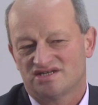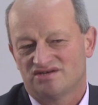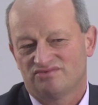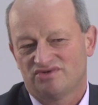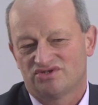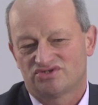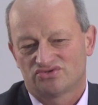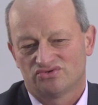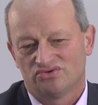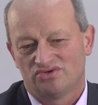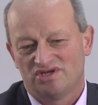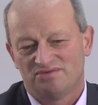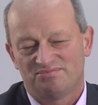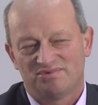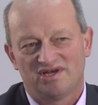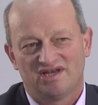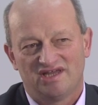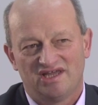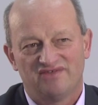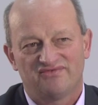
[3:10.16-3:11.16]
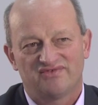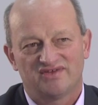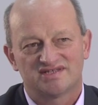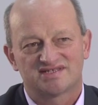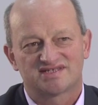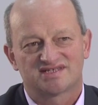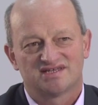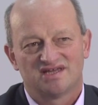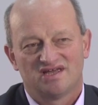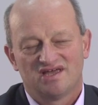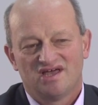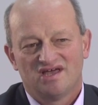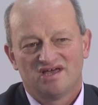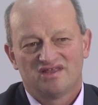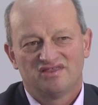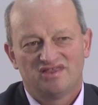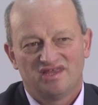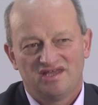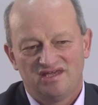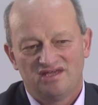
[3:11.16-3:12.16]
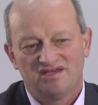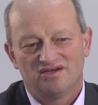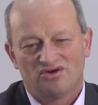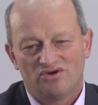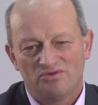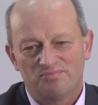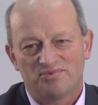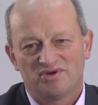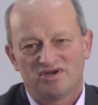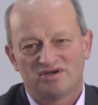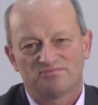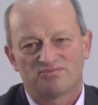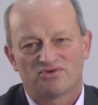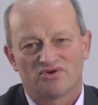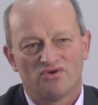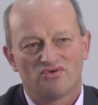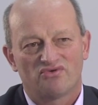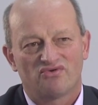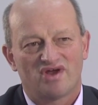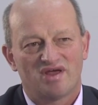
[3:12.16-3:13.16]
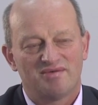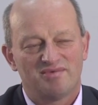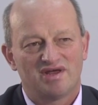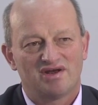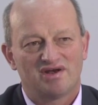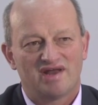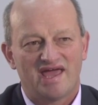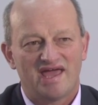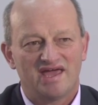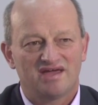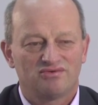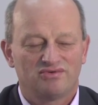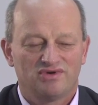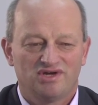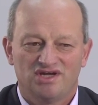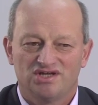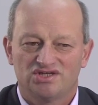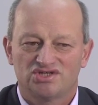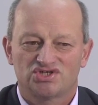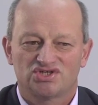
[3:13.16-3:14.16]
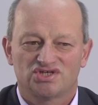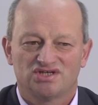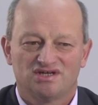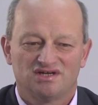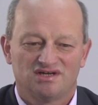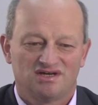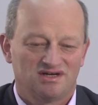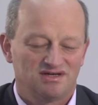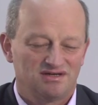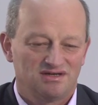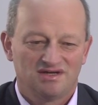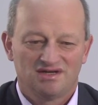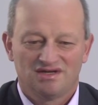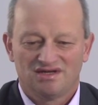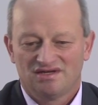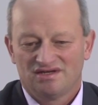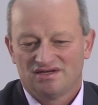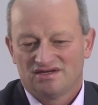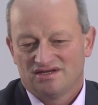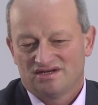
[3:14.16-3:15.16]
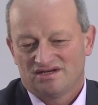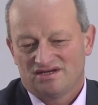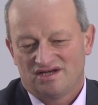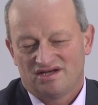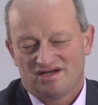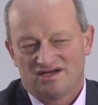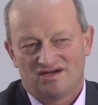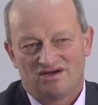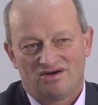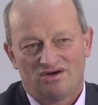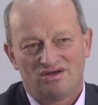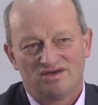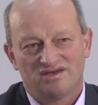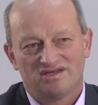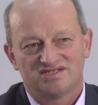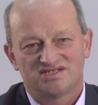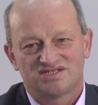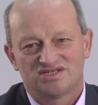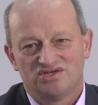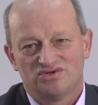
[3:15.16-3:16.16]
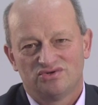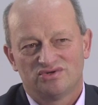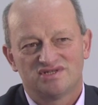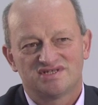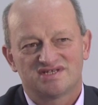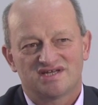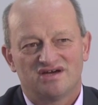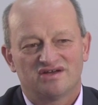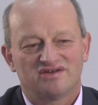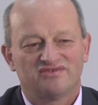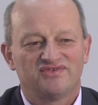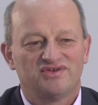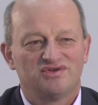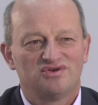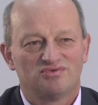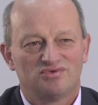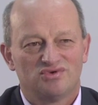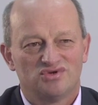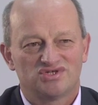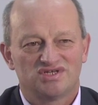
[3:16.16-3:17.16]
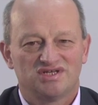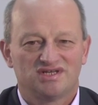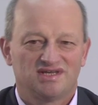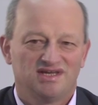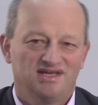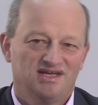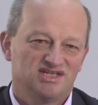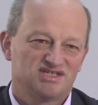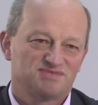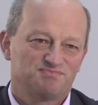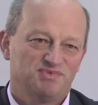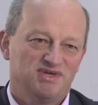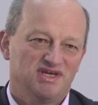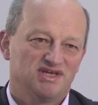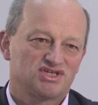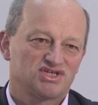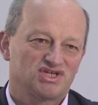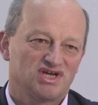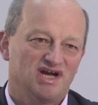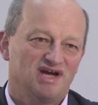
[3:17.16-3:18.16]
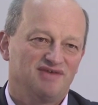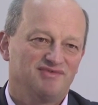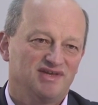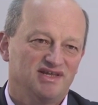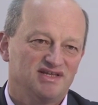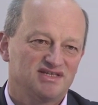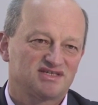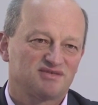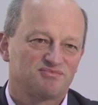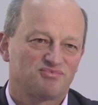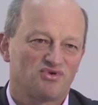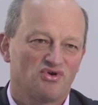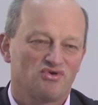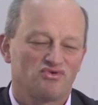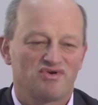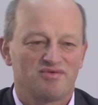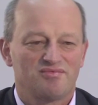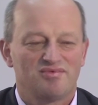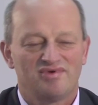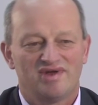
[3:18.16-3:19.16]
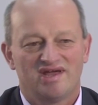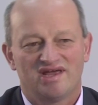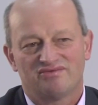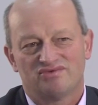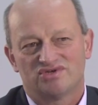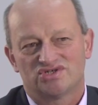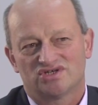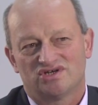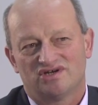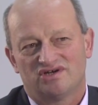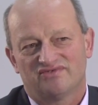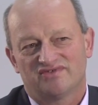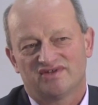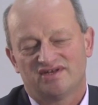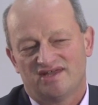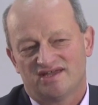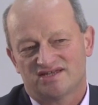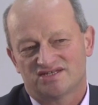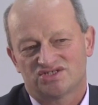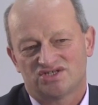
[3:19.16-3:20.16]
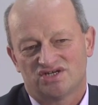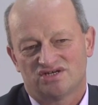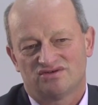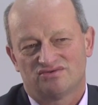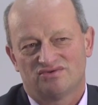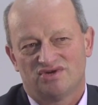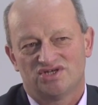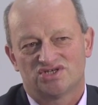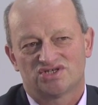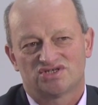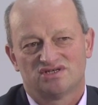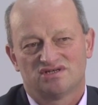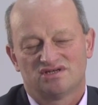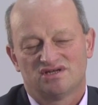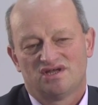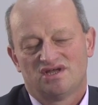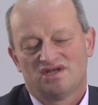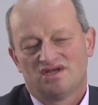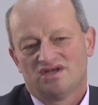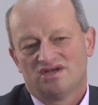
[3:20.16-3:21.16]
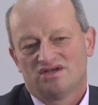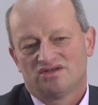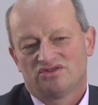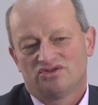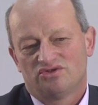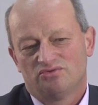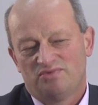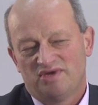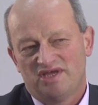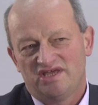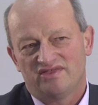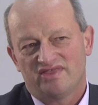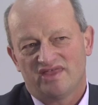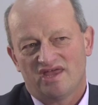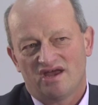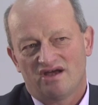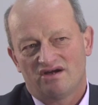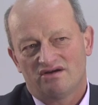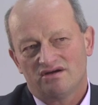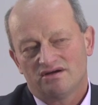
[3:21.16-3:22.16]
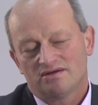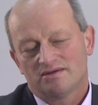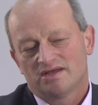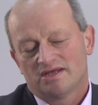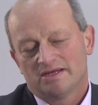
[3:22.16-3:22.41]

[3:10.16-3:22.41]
and we truly believe it's the open programming language. All the students out of university speak Java. That's the programming language of the next generation to be there.